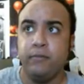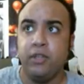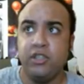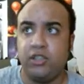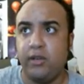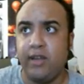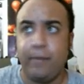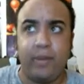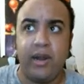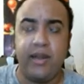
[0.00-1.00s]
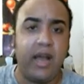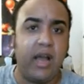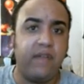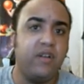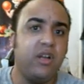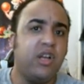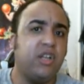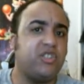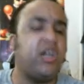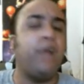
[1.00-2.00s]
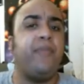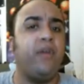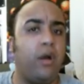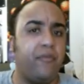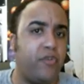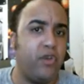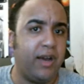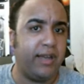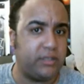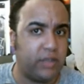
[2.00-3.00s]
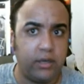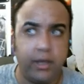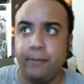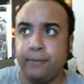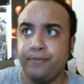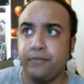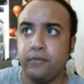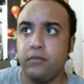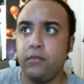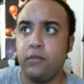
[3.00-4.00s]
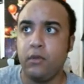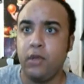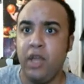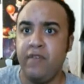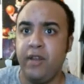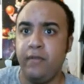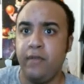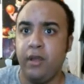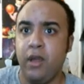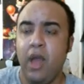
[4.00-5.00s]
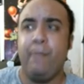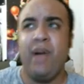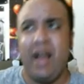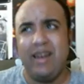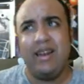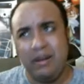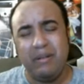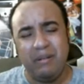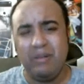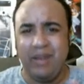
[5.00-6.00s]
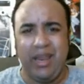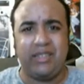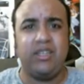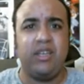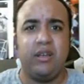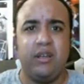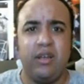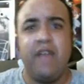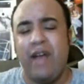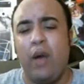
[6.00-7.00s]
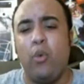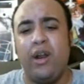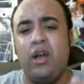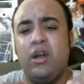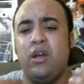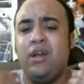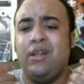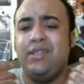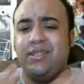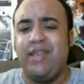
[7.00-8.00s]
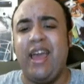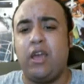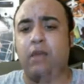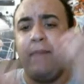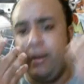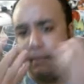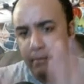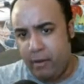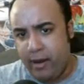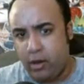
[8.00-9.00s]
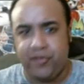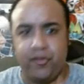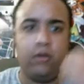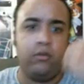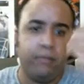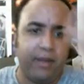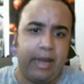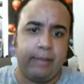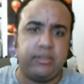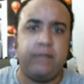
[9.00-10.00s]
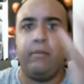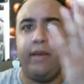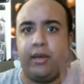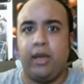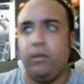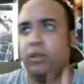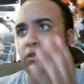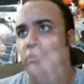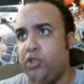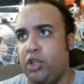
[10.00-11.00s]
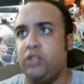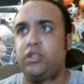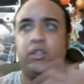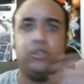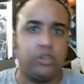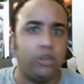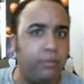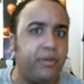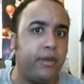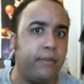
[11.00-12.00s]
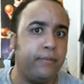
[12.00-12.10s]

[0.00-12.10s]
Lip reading: Sunday, I'll probably have something up for you guys Sunday. If anything. But let's see. If I want to take my microphone, my laptop, and my camera to New Jersey, so be it.